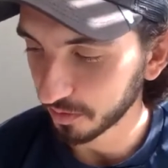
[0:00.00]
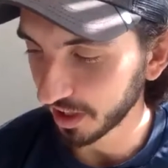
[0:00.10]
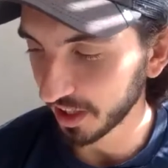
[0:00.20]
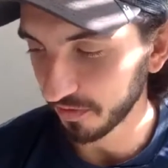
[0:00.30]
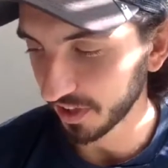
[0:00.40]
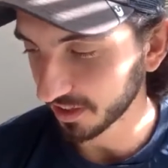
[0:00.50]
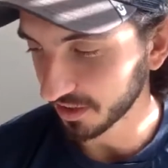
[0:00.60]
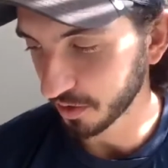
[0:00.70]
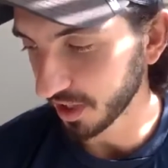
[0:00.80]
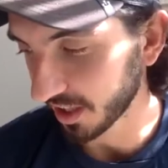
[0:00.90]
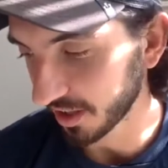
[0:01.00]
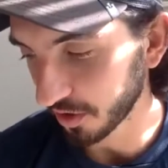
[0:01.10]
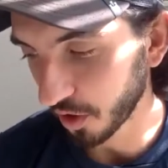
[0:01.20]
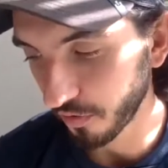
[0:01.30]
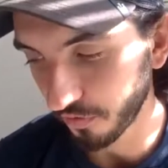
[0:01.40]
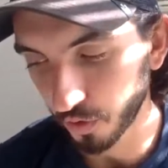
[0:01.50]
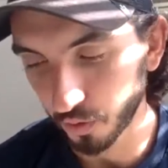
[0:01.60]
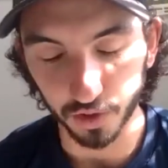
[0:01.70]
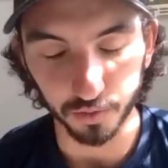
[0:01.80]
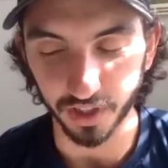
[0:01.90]
Anything? So, yeah, going
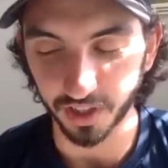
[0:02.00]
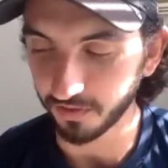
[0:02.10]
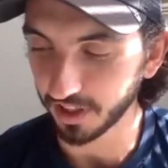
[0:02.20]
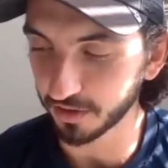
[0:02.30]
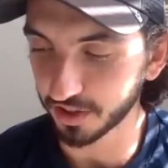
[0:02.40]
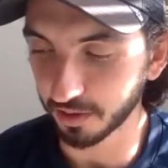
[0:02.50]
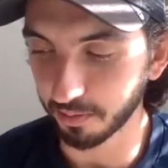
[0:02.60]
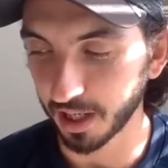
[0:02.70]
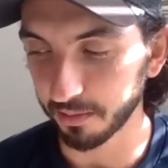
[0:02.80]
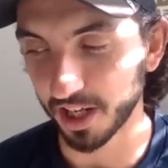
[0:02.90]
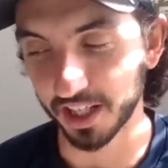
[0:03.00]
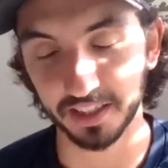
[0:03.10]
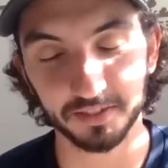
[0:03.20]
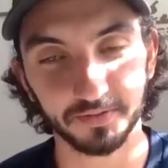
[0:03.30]
forward, anything else in the pipeline?